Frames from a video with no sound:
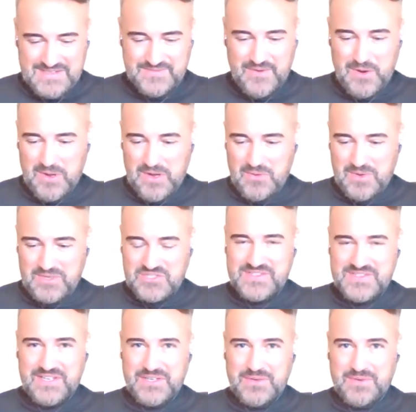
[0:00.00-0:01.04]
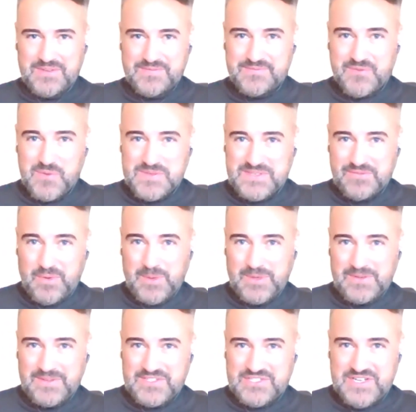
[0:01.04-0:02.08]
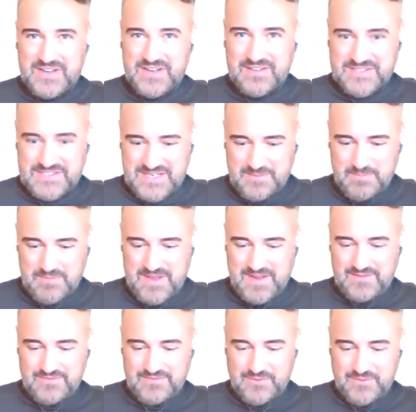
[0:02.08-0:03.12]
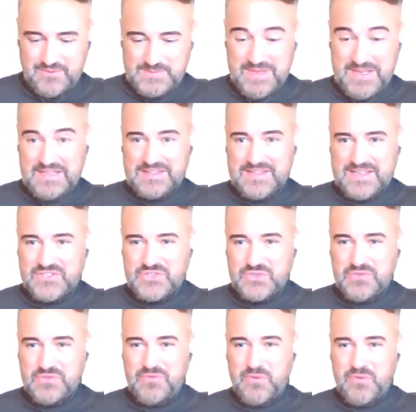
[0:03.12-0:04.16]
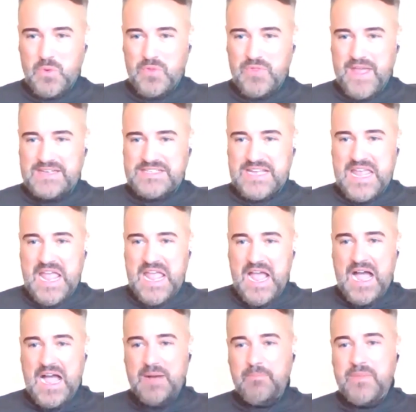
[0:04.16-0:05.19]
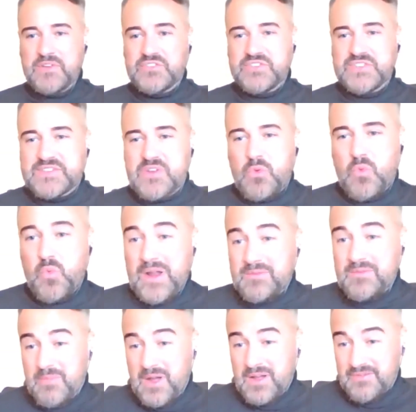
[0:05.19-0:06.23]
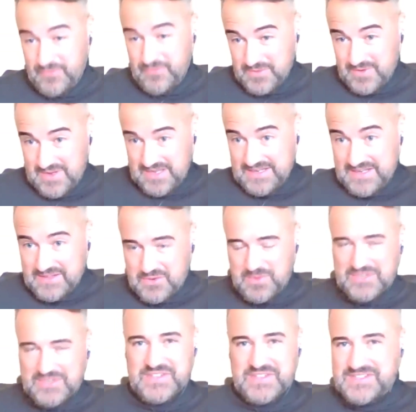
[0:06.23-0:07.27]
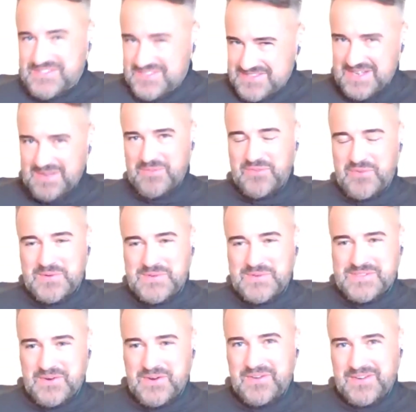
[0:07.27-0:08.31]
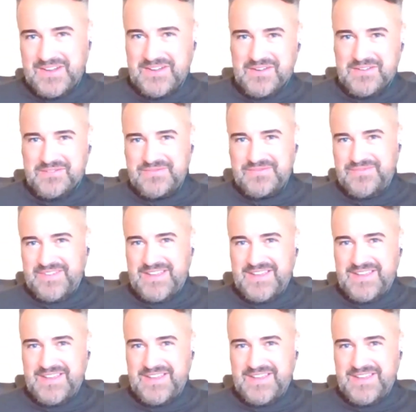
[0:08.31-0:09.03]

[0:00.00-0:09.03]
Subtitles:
us firing questions at you, and of course everyone on the chat, and of course me. Thanks you for that. Just another question that's just come through. Sorry, you're not getting off